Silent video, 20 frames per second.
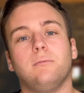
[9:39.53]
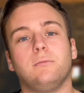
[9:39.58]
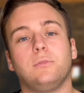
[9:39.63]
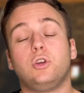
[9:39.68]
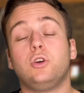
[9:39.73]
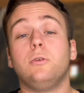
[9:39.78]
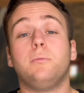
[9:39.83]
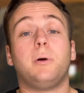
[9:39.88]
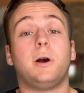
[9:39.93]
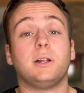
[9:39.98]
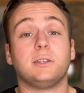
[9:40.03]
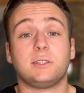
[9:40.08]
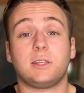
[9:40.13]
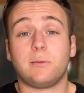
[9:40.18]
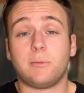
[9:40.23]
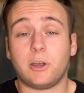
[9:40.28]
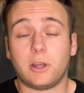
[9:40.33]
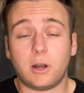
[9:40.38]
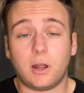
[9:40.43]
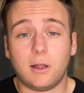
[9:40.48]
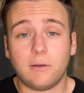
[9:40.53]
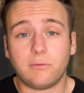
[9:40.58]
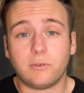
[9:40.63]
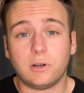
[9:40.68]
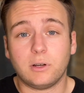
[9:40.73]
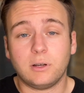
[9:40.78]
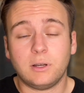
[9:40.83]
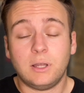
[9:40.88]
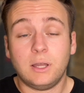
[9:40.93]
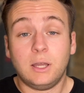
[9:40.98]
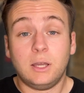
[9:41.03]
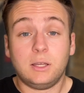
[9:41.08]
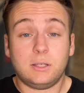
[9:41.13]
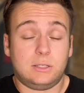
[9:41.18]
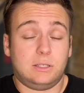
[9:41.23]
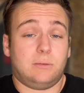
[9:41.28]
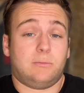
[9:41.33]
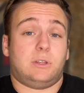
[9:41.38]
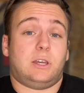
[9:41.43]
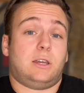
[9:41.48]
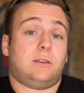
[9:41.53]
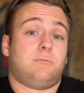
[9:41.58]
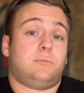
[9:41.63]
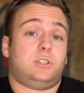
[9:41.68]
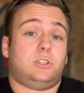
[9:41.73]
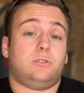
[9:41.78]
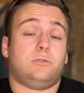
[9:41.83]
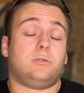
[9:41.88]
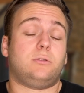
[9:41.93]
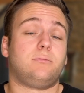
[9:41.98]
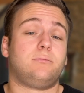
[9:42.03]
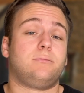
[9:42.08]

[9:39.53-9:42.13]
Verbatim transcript: coupons they might offer. Sometimes you